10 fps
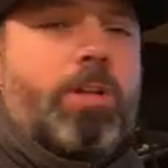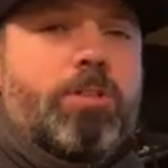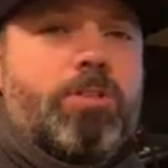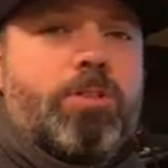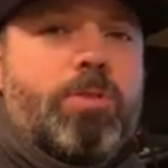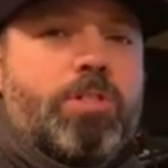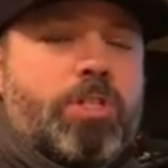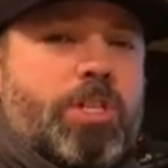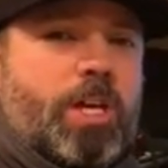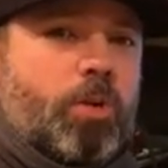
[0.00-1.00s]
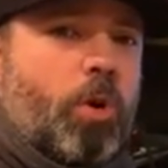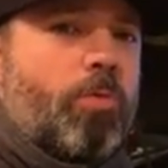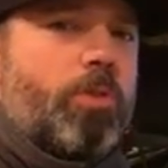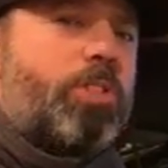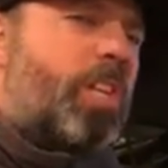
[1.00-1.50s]
to do is just kind of go
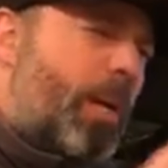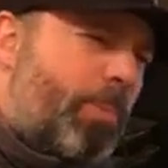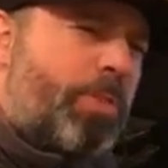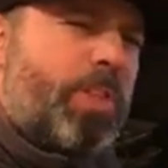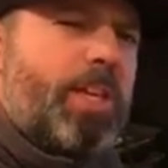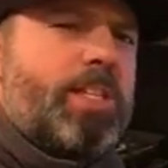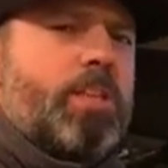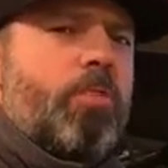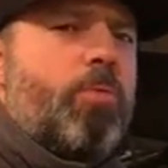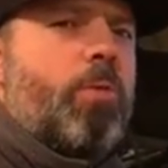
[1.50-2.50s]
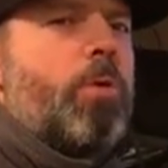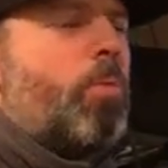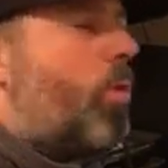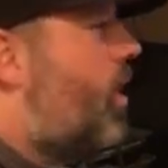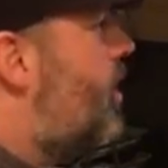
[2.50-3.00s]
over just a couple things of what we're working